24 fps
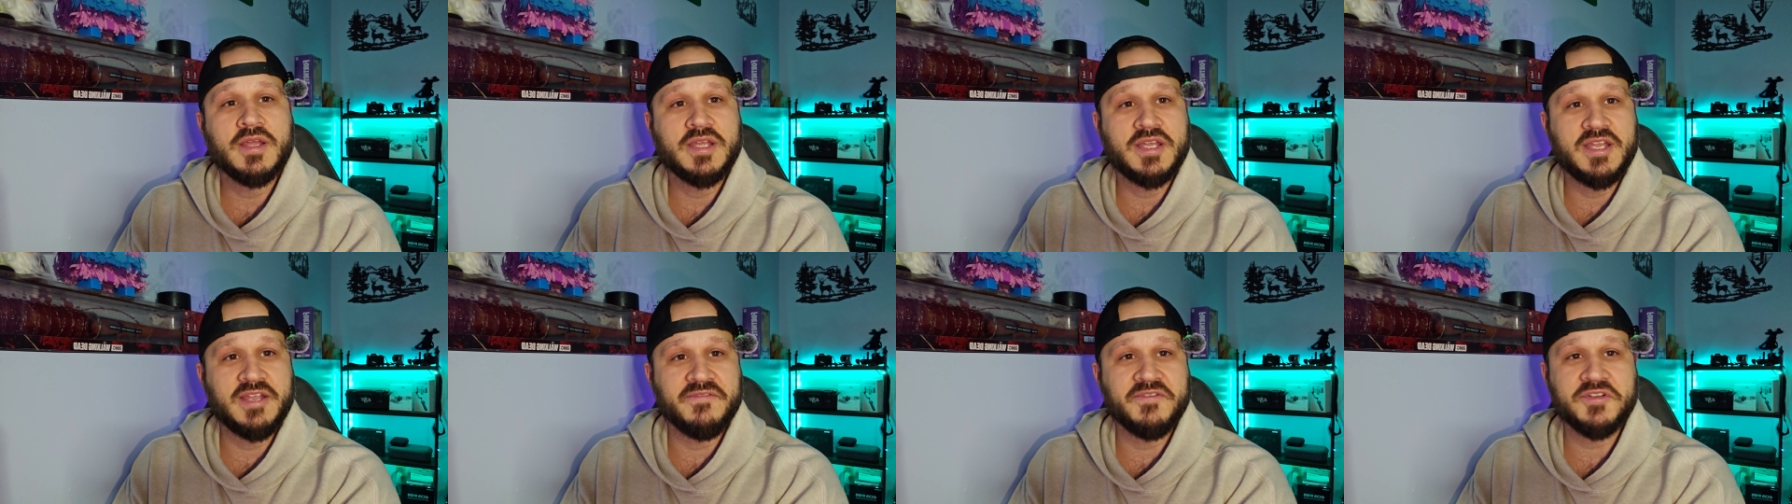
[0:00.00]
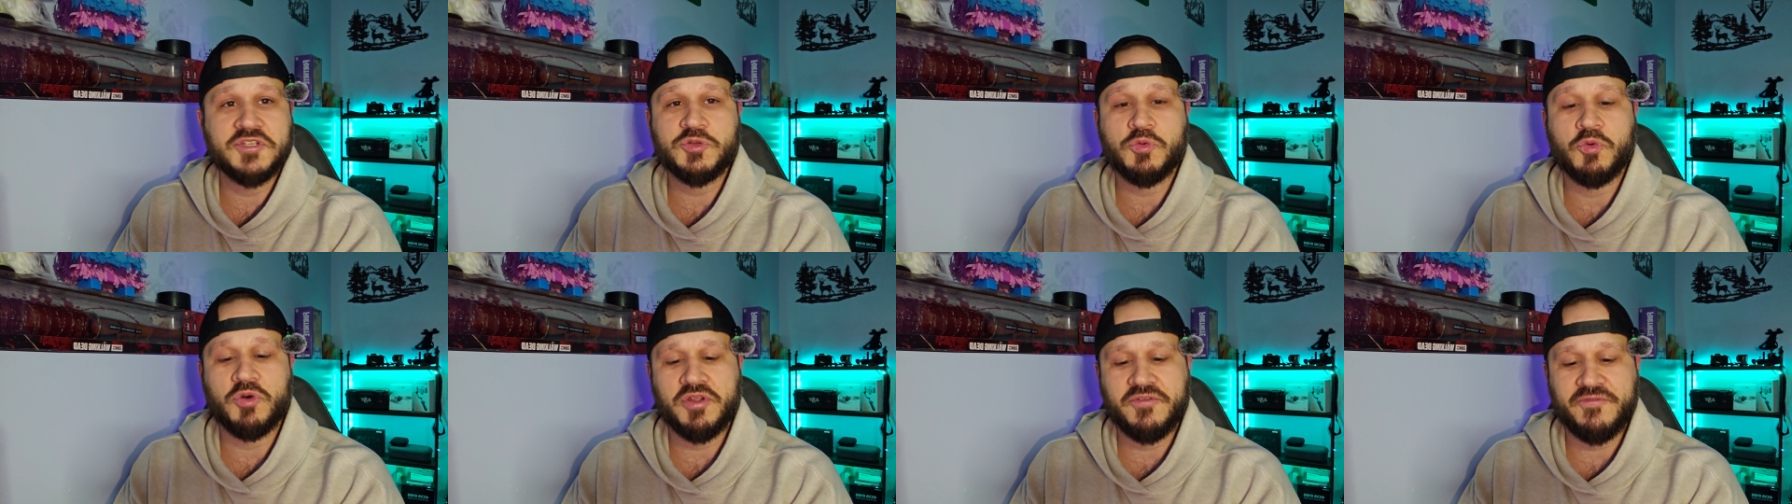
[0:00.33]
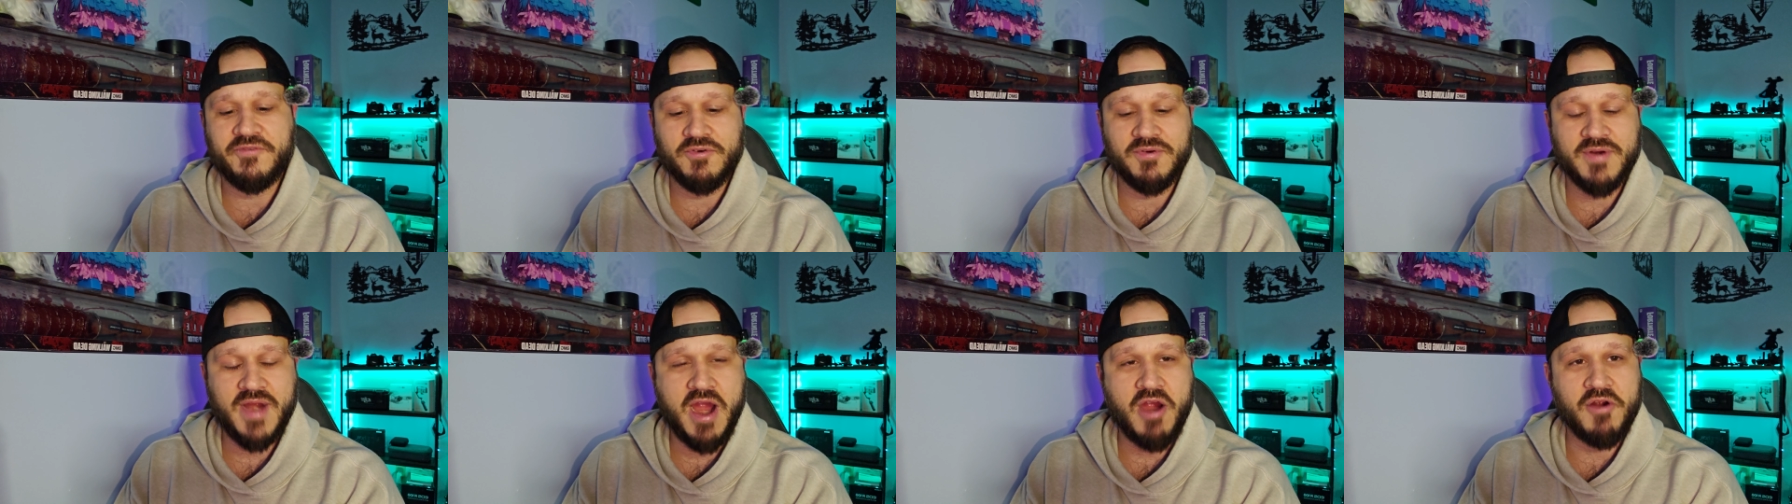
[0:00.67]
give it
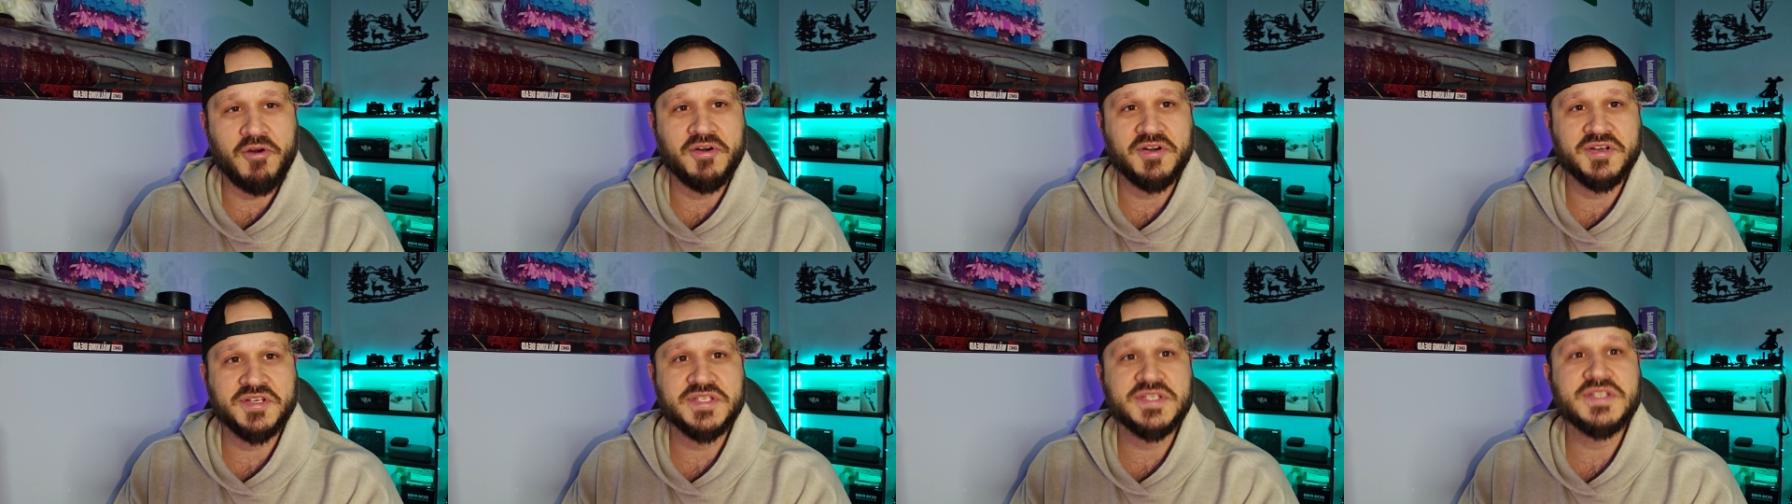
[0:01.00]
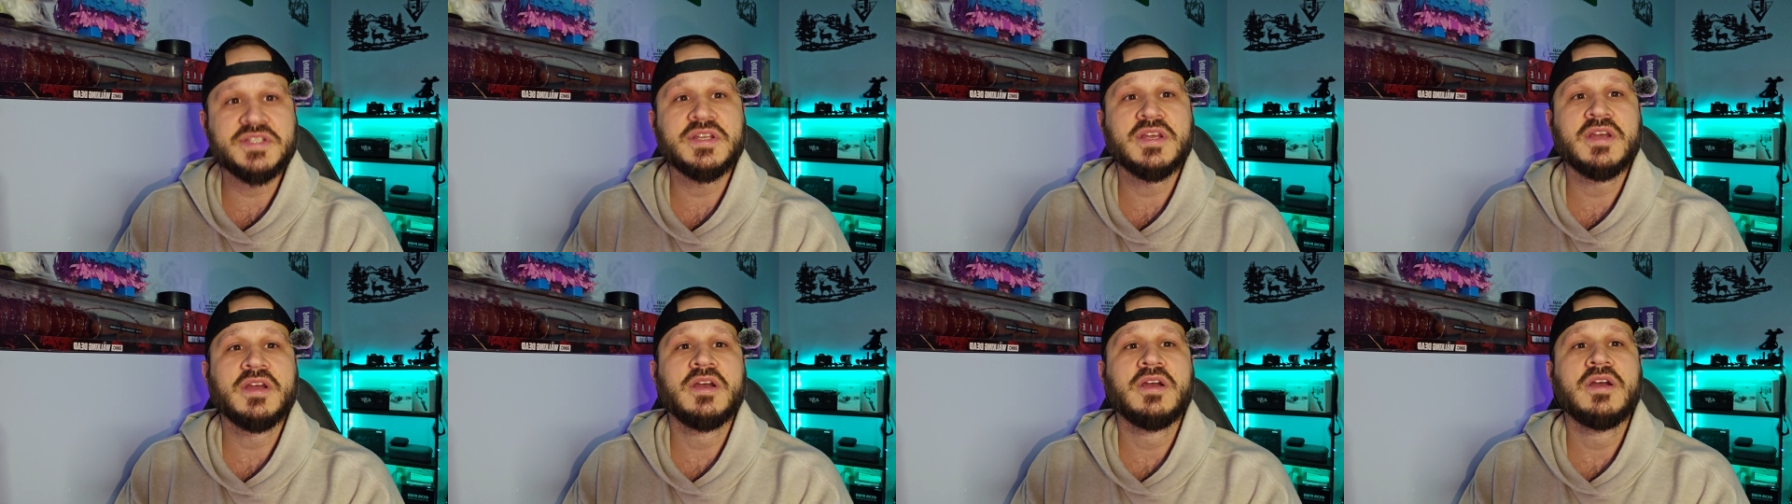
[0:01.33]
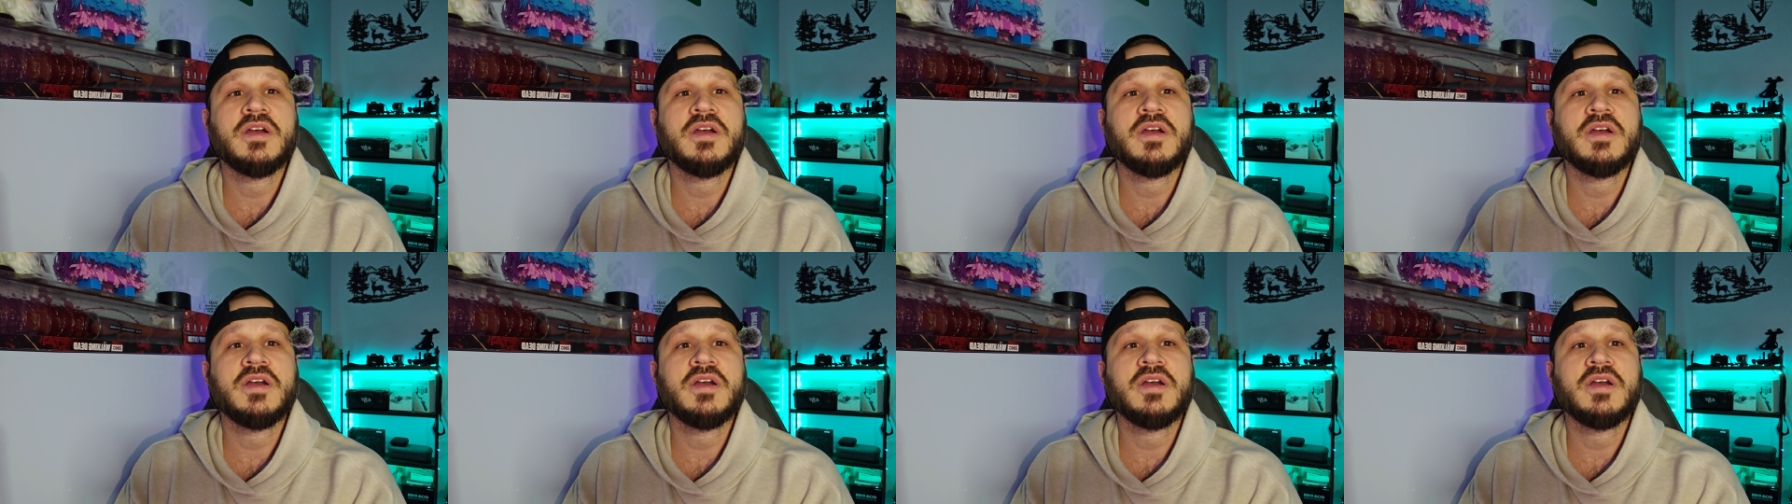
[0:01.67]
24 hours,